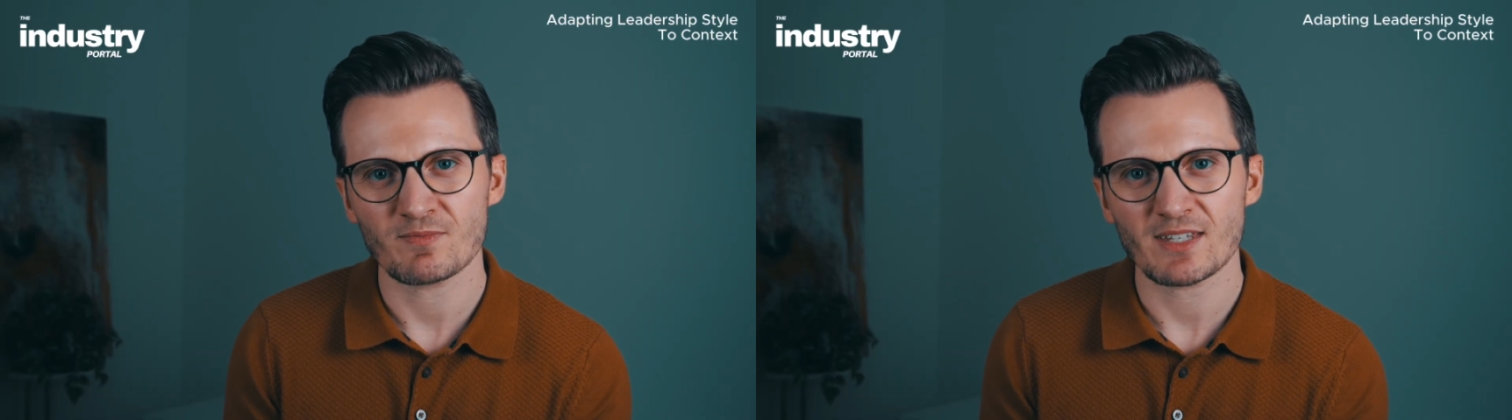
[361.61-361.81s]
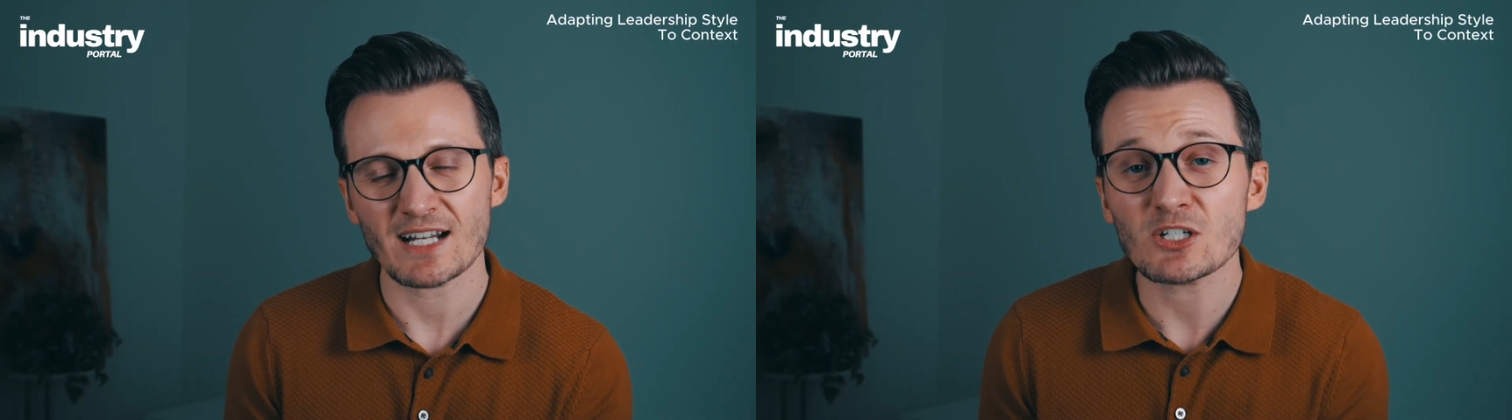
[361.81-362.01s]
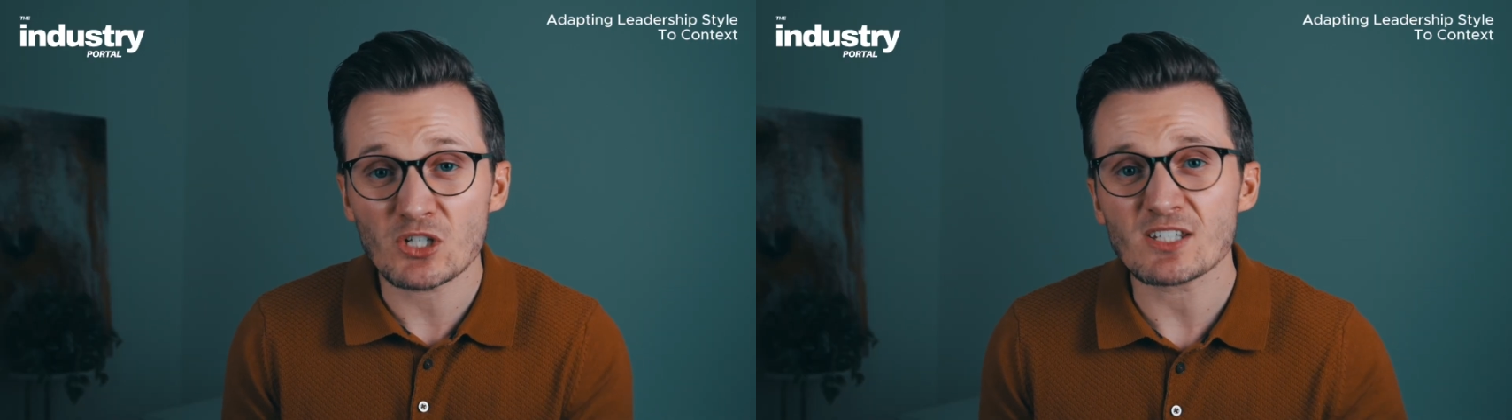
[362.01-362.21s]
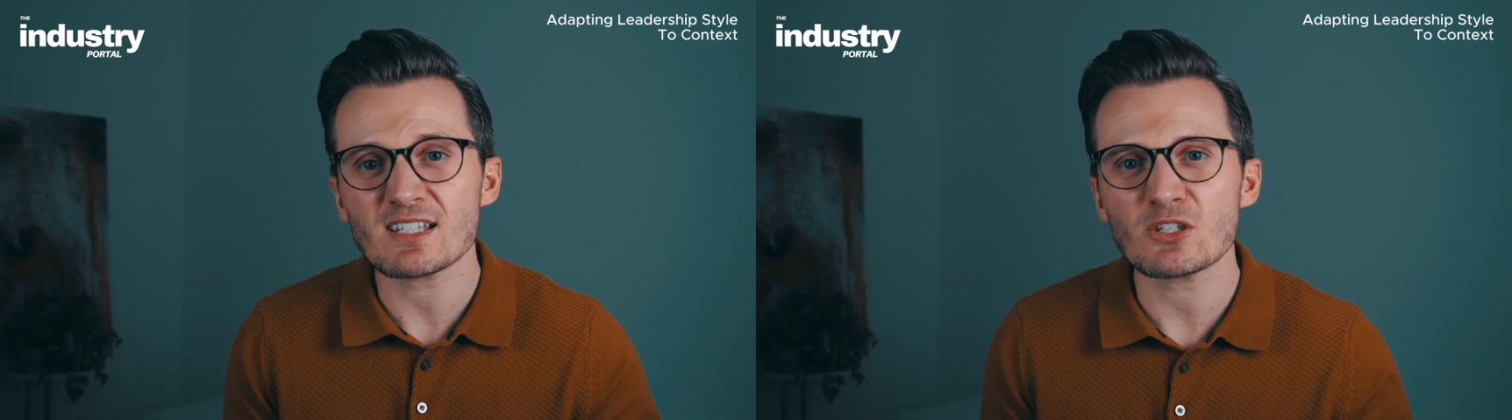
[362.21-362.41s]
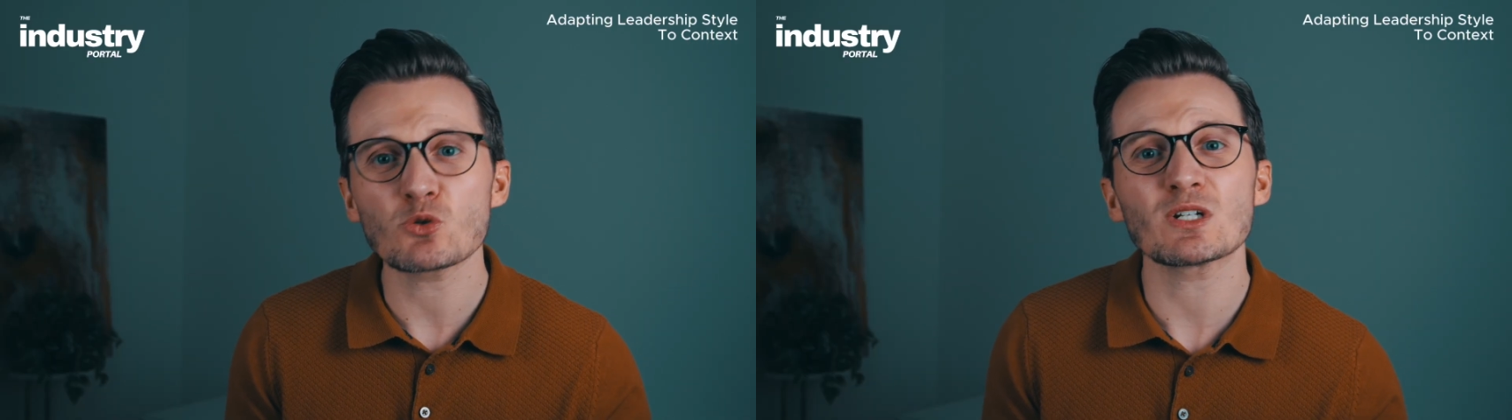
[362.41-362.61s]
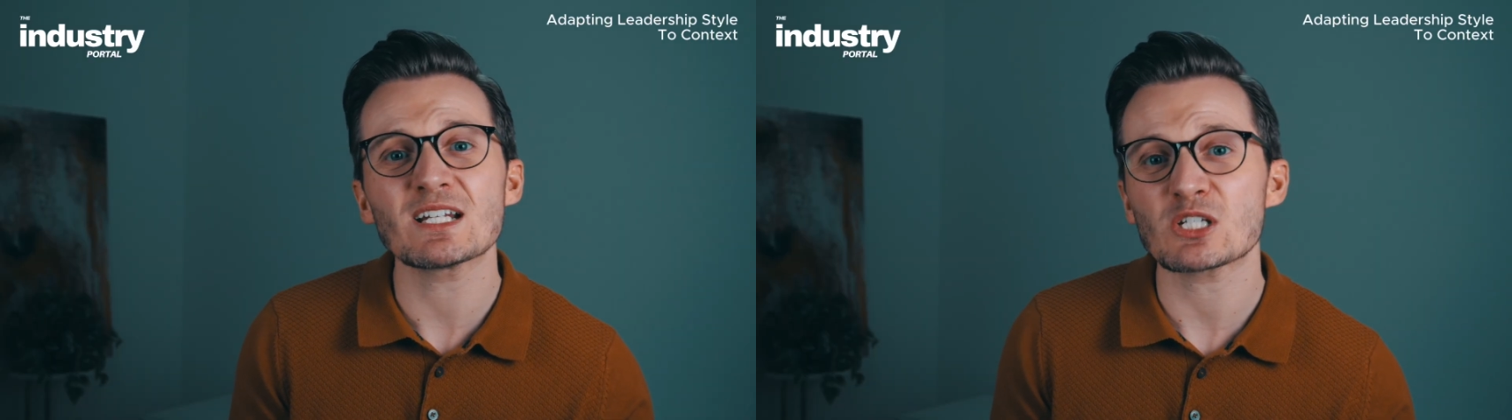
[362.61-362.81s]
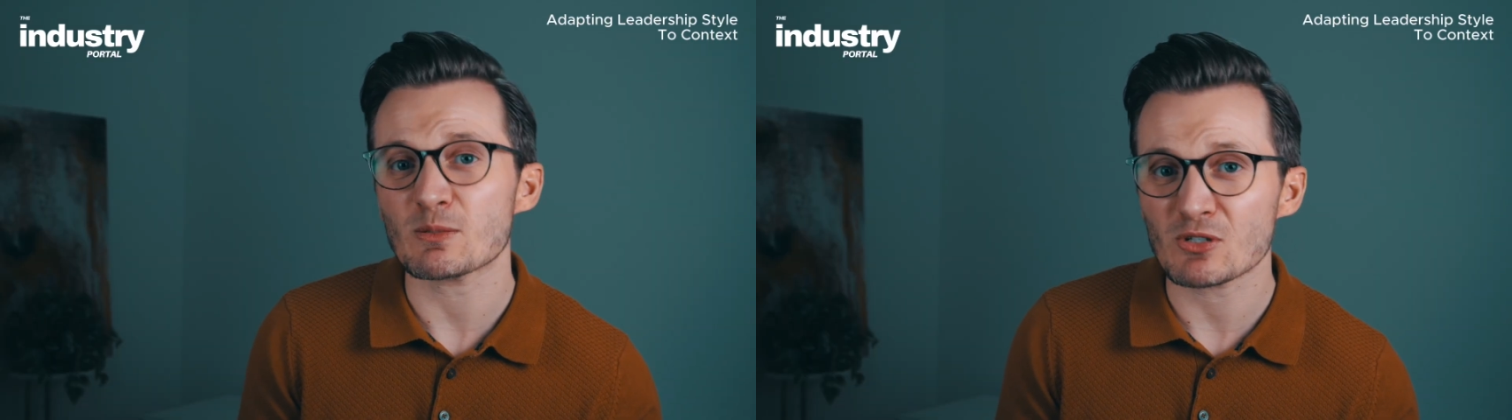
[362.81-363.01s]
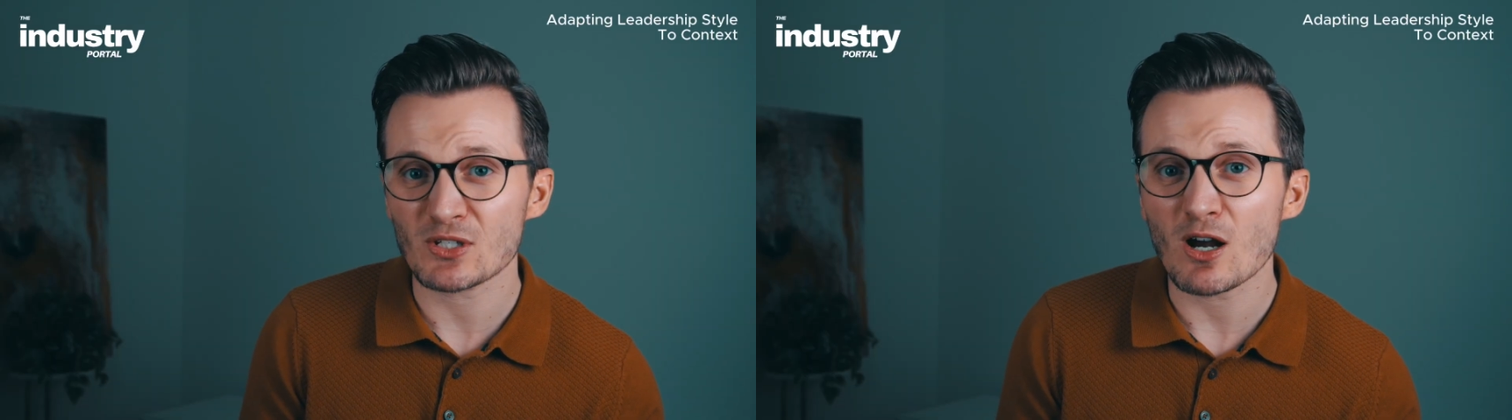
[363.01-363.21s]
and adjusting your leadership
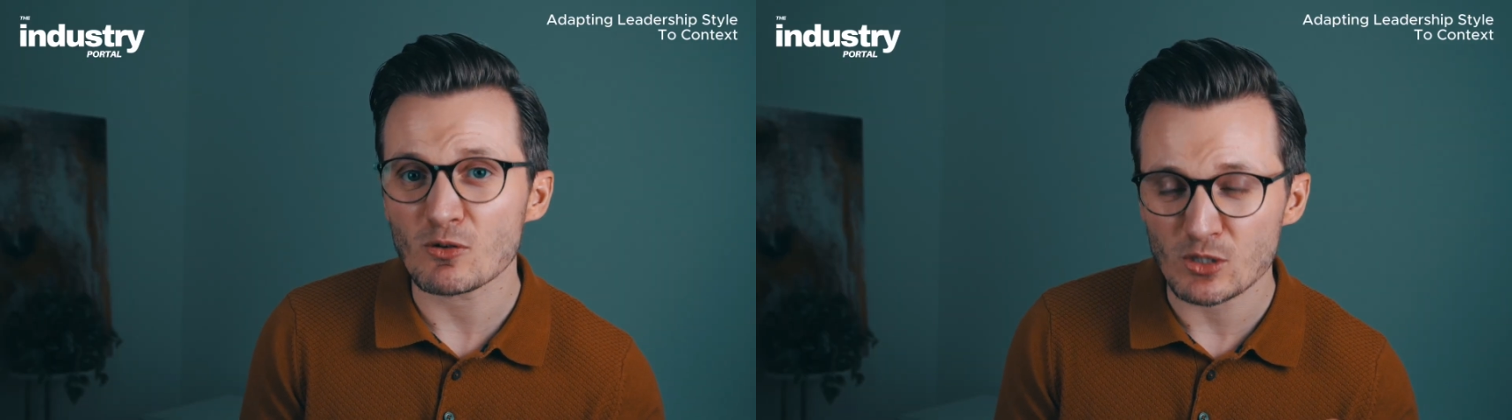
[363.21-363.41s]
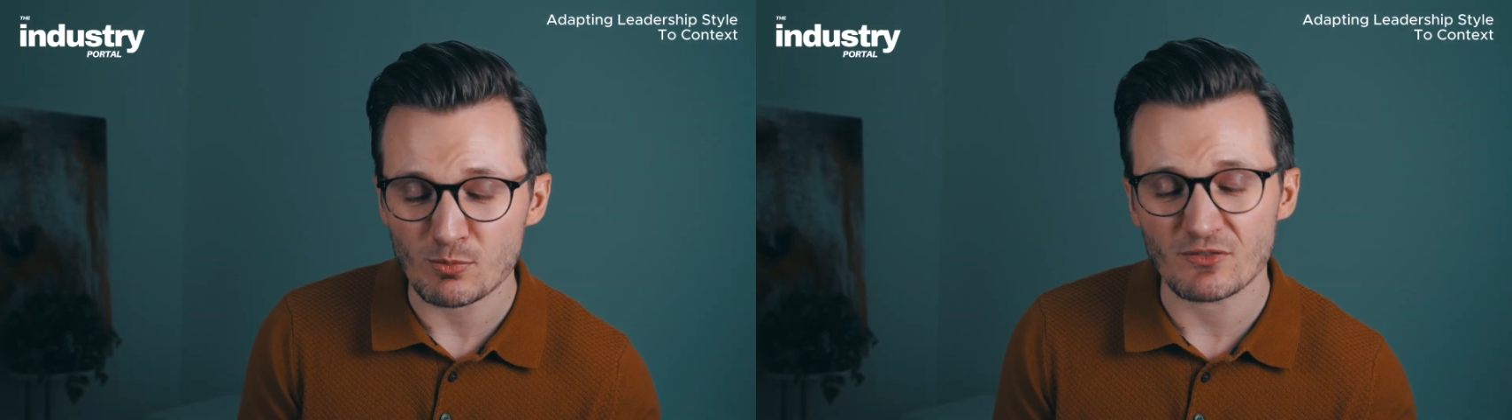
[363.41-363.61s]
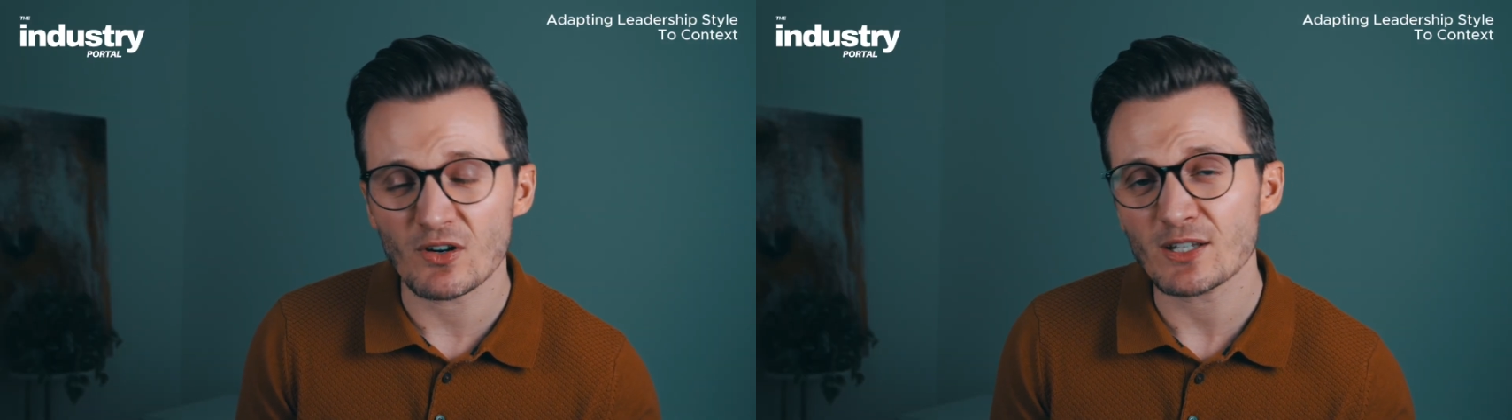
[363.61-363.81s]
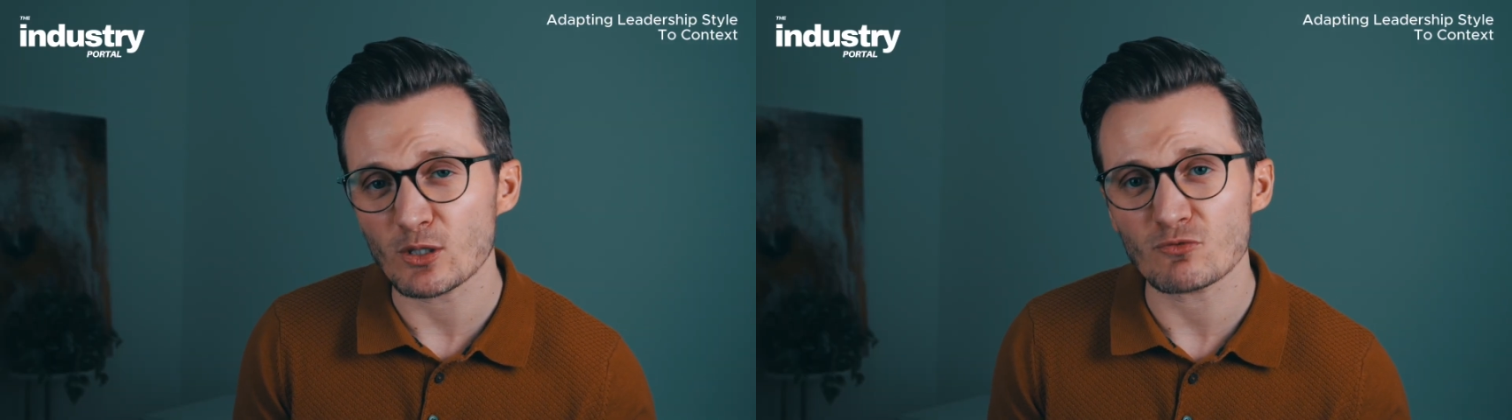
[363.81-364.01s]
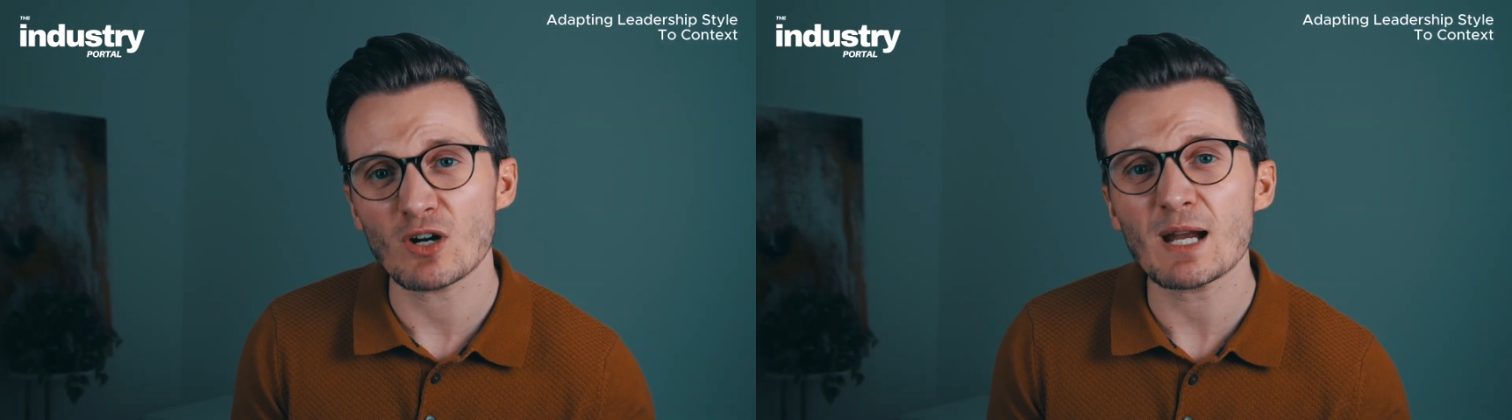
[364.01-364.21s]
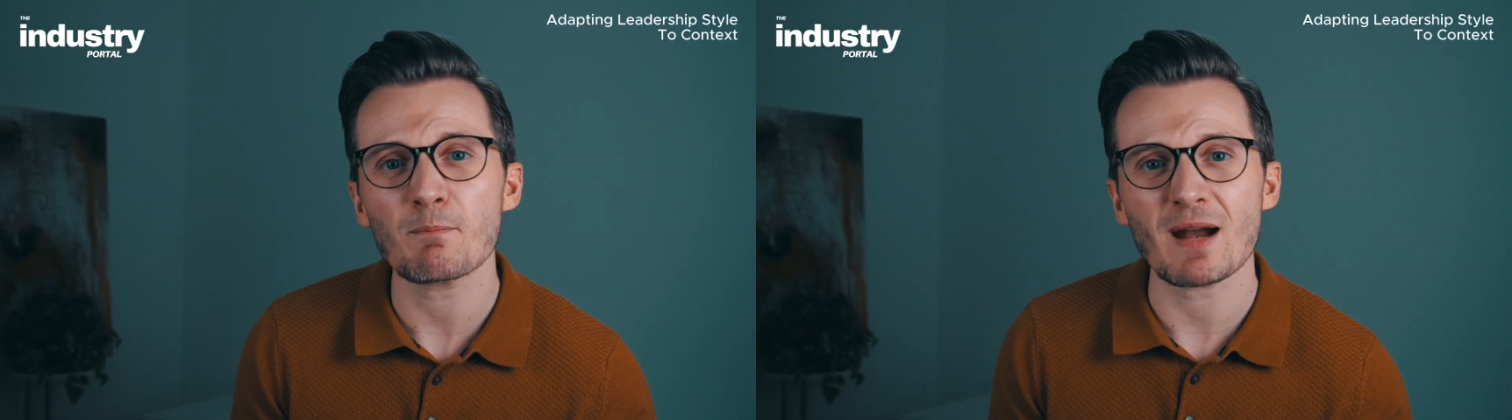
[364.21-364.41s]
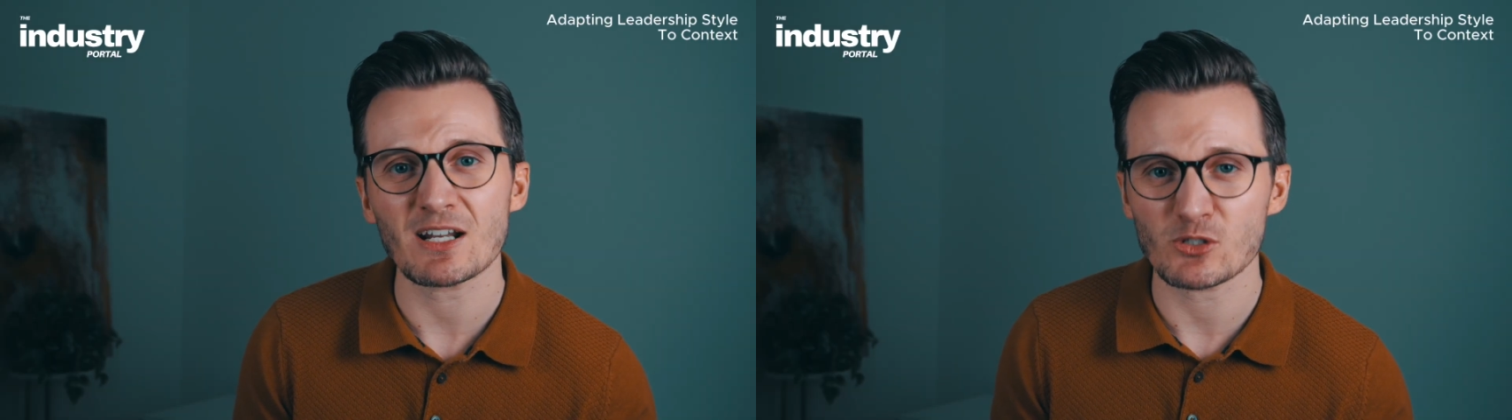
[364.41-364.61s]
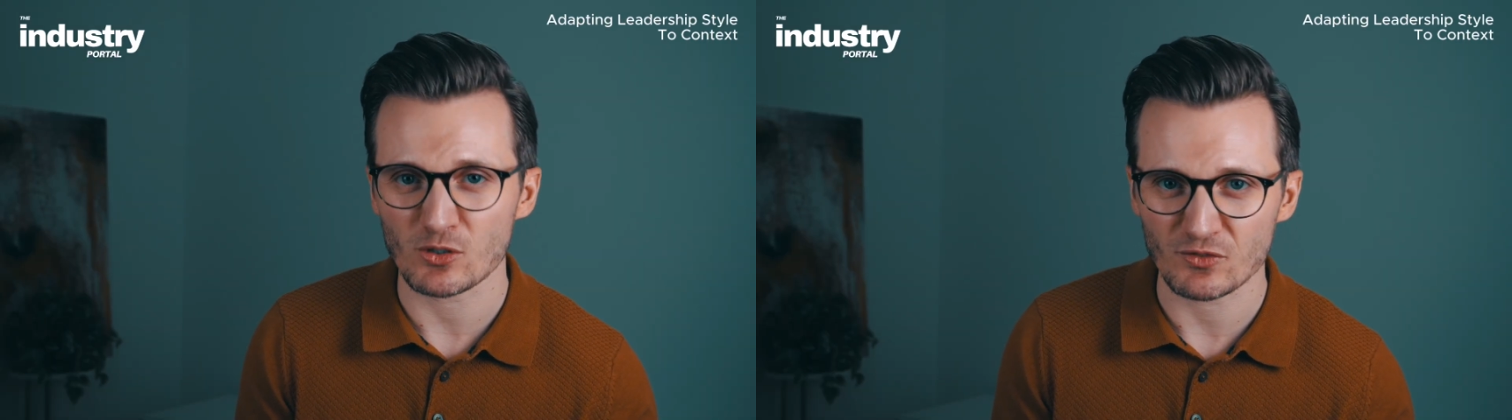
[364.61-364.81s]
style to provide the right balance of